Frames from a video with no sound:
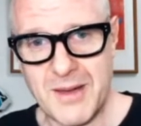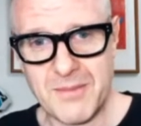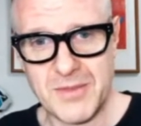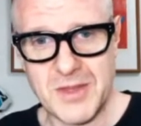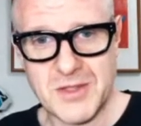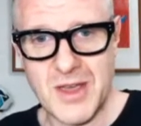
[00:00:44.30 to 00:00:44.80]

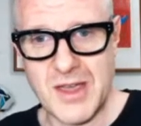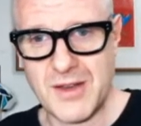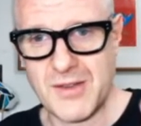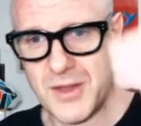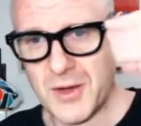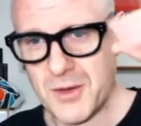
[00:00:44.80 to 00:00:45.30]
this kind
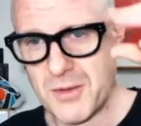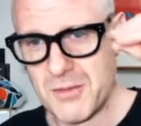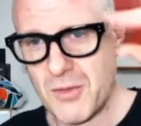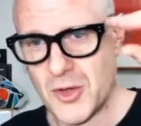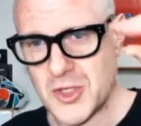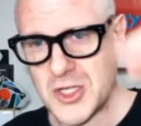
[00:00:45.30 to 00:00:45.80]
of
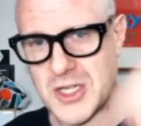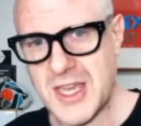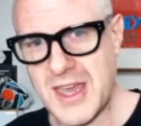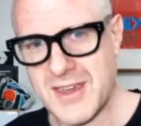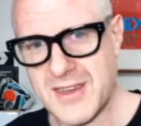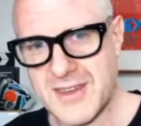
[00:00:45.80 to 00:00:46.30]
mochi
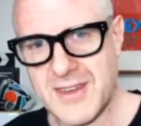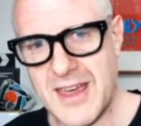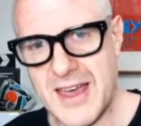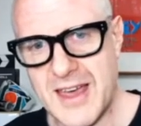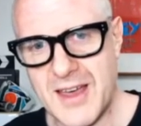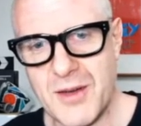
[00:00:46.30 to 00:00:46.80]
cake,
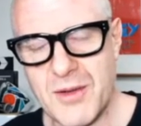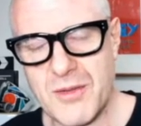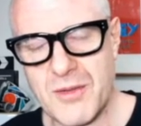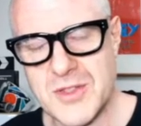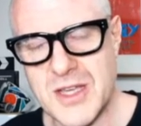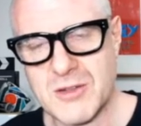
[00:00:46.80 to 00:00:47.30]

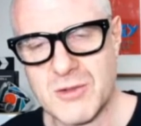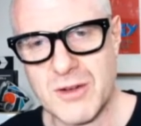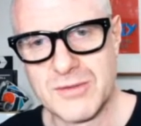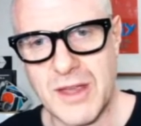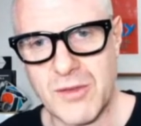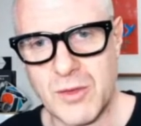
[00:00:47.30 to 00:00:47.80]
sakura
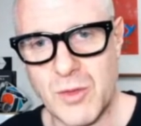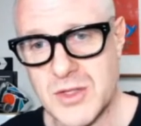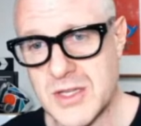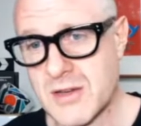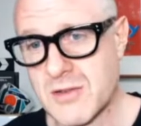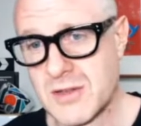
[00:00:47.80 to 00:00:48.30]
flavored with
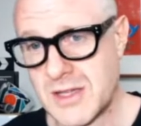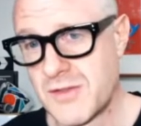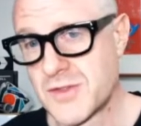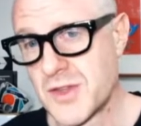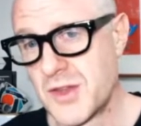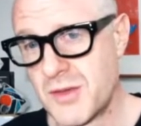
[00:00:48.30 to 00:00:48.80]
sakura
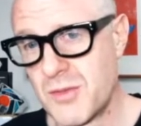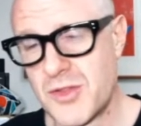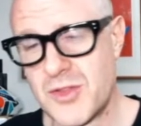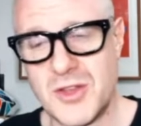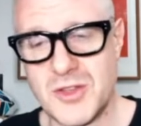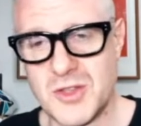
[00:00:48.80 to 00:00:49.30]
leaves on them
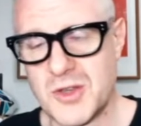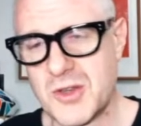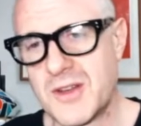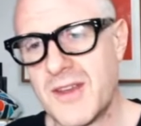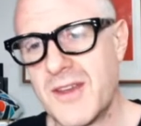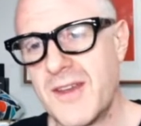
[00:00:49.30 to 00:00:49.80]
with the dessert.